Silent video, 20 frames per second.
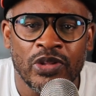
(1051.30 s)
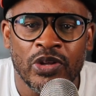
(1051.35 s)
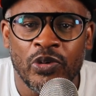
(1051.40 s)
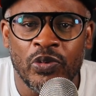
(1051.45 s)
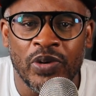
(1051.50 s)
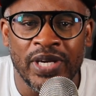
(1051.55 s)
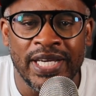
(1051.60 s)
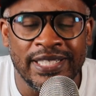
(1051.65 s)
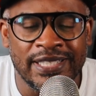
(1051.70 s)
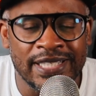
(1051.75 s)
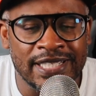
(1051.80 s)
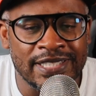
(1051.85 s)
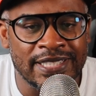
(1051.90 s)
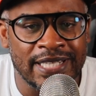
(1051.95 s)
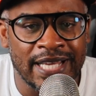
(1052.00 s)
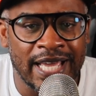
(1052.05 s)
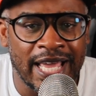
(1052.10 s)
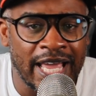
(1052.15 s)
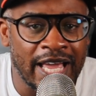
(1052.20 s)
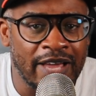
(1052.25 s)
where he doesn't
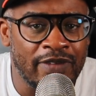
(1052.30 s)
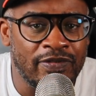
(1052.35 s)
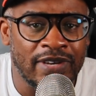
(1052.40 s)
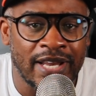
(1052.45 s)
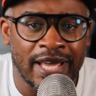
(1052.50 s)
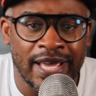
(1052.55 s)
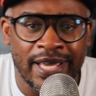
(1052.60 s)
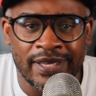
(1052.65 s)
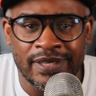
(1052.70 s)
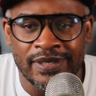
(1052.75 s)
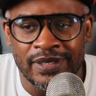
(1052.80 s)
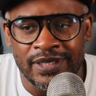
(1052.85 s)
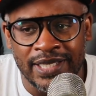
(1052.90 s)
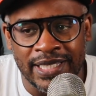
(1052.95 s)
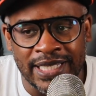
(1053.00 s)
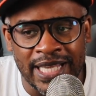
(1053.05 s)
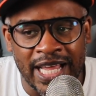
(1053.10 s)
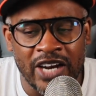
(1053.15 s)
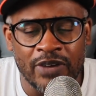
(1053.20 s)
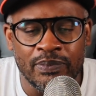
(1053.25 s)
have like a
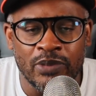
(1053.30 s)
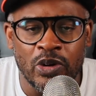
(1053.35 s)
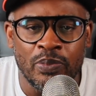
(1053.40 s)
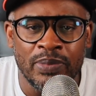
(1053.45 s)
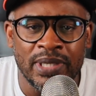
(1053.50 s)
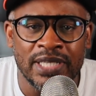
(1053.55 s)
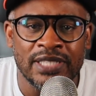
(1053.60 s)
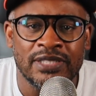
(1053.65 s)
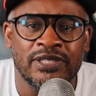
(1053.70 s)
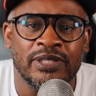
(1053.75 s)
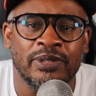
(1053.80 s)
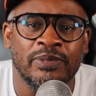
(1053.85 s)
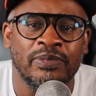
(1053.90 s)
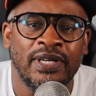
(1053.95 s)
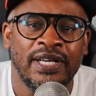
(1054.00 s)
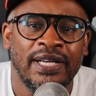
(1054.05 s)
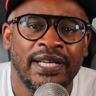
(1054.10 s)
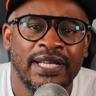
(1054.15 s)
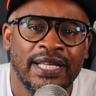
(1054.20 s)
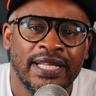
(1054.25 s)
lot of momentum,
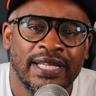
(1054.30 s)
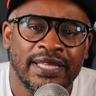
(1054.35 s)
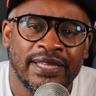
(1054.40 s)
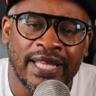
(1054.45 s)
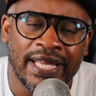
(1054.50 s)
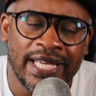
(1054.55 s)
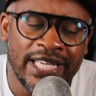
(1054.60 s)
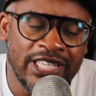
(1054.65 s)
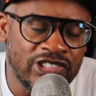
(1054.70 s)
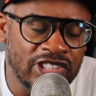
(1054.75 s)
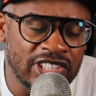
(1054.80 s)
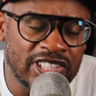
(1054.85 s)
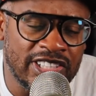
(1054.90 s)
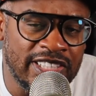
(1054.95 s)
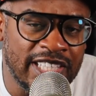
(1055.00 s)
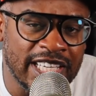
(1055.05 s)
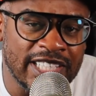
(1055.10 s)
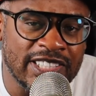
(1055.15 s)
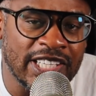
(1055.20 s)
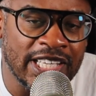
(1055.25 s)
that he just
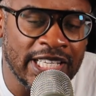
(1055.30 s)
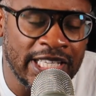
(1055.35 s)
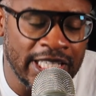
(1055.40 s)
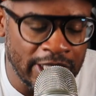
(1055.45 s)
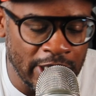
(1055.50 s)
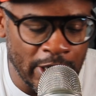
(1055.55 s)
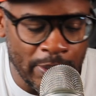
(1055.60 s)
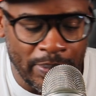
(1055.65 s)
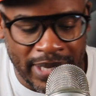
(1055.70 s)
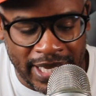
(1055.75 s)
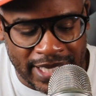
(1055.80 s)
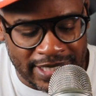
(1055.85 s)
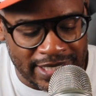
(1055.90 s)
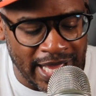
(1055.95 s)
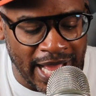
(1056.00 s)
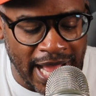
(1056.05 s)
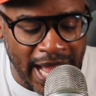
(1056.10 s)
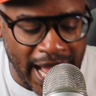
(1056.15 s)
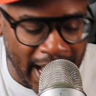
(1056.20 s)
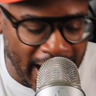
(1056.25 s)
doesn't get up as
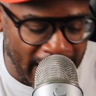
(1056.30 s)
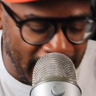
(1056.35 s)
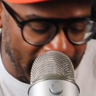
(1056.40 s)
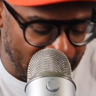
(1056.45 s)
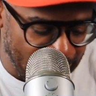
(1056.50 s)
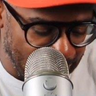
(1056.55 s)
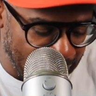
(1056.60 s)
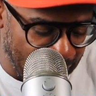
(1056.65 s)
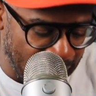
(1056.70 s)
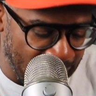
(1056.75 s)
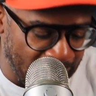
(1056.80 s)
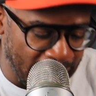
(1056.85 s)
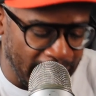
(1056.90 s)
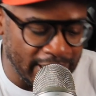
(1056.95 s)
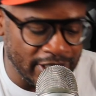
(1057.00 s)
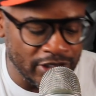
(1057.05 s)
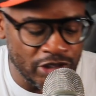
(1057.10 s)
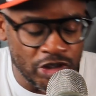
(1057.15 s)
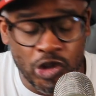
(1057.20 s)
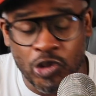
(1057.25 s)
high
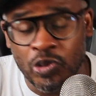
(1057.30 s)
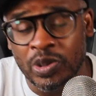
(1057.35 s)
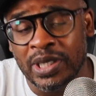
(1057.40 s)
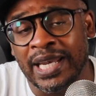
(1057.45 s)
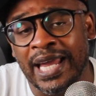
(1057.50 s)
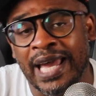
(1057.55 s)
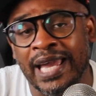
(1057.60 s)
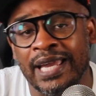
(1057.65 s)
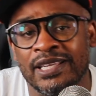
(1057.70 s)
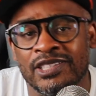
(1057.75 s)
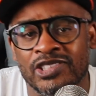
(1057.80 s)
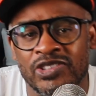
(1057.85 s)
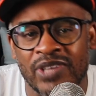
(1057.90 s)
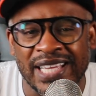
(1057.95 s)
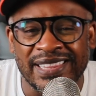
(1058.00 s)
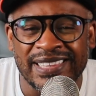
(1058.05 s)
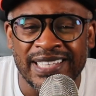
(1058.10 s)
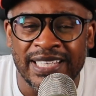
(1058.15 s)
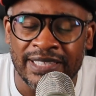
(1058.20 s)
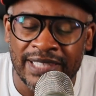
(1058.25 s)
as you would like. And so I
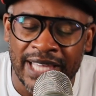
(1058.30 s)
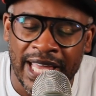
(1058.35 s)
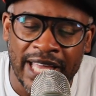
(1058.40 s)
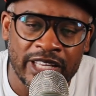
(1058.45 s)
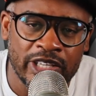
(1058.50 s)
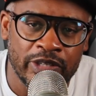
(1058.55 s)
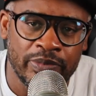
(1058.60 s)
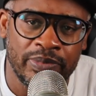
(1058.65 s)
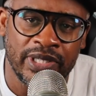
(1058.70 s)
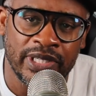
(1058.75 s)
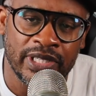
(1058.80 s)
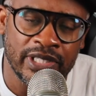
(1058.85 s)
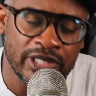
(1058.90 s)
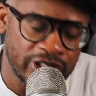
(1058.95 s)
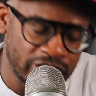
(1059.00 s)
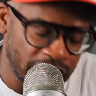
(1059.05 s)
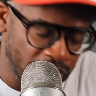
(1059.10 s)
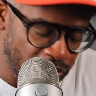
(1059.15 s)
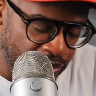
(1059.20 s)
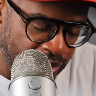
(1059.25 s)
think that could be a
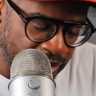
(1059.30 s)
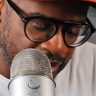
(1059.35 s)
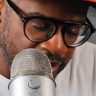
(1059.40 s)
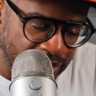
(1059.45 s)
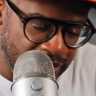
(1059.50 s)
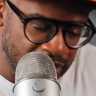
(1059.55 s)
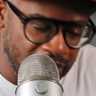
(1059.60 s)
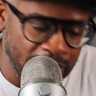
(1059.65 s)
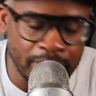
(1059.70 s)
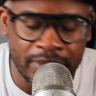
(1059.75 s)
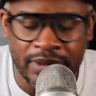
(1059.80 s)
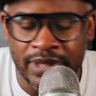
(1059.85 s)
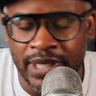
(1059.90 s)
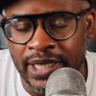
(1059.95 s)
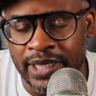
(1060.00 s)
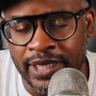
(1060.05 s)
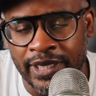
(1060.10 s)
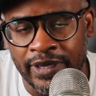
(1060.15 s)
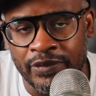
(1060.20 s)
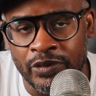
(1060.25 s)
concern against NBA
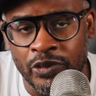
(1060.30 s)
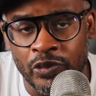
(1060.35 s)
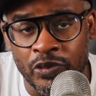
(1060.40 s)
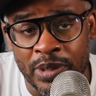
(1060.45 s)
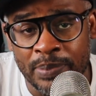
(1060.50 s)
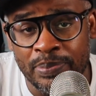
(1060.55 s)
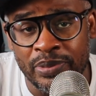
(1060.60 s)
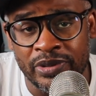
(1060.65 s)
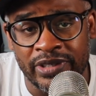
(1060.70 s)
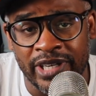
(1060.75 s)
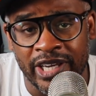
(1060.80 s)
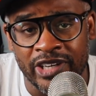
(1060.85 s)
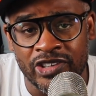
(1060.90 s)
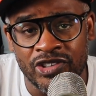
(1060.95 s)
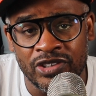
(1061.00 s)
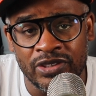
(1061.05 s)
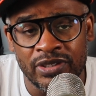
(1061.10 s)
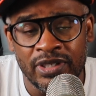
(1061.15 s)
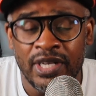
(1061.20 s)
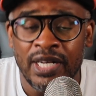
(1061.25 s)
level rim
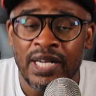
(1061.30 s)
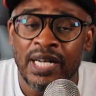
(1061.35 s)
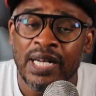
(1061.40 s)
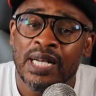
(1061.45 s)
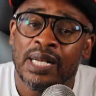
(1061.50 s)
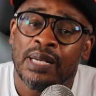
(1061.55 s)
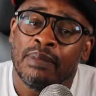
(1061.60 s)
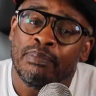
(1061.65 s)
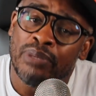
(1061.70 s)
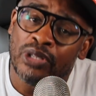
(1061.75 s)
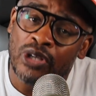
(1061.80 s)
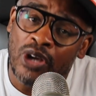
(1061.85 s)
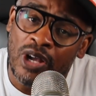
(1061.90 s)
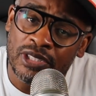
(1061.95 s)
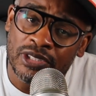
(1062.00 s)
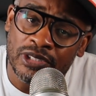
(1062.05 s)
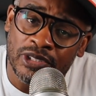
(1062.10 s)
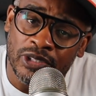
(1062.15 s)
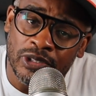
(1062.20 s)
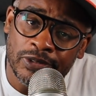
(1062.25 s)
protection. But
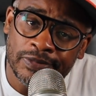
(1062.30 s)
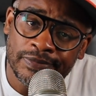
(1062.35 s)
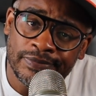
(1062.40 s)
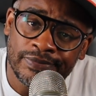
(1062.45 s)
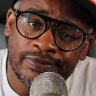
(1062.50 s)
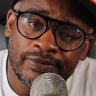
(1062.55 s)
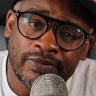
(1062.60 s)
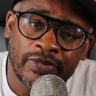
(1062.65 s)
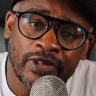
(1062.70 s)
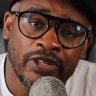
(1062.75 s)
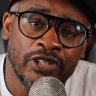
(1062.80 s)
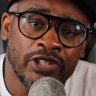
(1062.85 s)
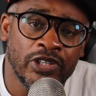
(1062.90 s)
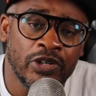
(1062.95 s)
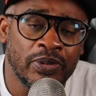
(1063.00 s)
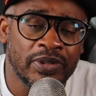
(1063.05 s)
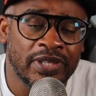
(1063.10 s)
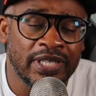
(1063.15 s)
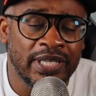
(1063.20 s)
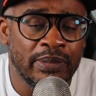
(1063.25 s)
also,
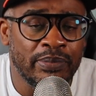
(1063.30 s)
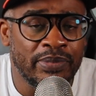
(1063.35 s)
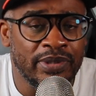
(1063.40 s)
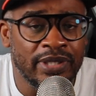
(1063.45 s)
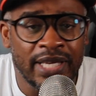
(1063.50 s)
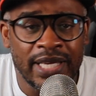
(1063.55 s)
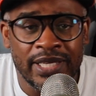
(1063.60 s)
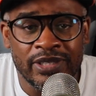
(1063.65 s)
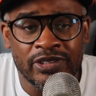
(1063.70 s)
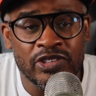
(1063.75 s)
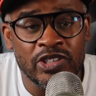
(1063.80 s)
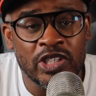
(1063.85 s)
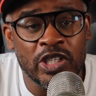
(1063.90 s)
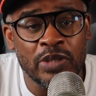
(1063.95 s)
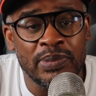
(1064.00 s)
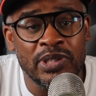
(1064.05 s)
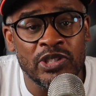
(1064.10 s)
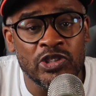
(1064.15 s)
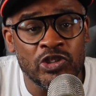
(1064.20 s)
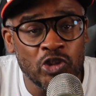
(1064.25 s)
with the NBA, there's going to
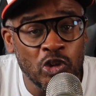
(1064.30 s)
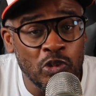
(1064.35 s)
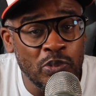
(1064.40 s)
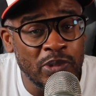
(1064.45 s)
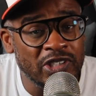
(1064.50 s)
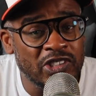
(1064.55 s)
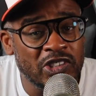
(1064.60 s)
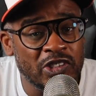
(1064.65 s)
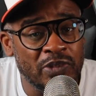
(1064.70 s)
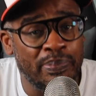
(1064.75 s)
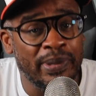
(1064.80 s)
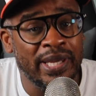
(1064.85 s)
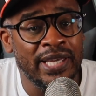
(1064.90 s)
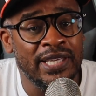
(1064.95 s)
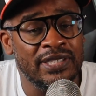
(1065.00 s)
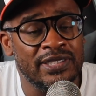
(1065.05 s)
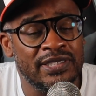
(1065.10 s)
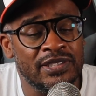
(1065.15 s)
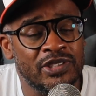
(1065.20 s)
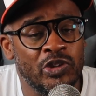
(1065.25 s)
be so much
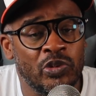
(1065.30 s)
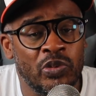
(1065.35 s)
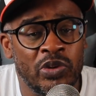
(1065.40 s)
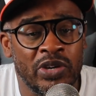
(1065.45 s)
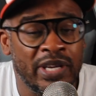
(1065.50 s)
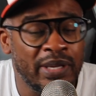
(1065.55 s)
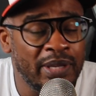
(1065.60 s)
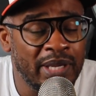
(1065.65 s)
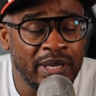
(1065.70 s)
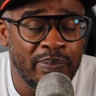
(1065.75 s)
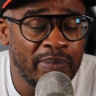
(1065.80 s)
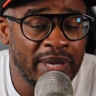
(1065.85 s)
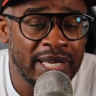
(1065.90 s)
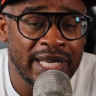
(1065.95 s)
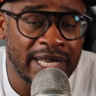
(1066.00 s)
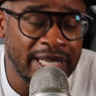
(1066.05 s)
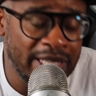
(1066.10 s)
space to where it may not